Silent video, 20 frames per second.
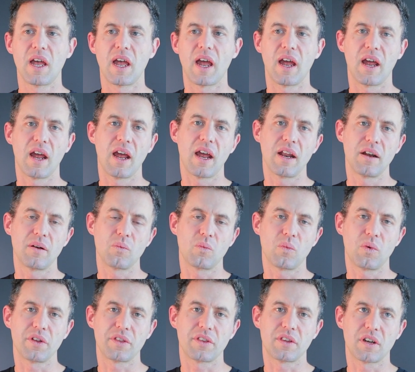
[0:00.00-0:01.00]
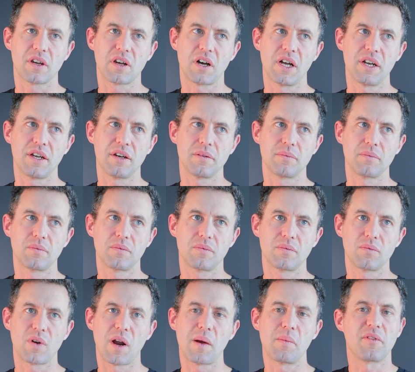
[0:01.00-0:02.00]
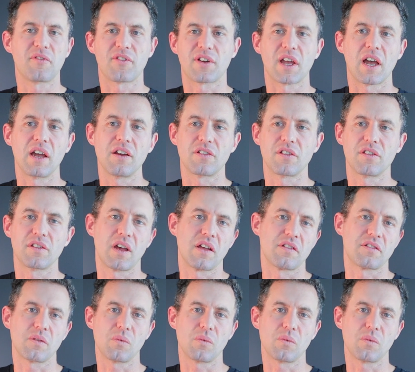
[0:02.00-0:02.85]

and what the kind of ramifications are.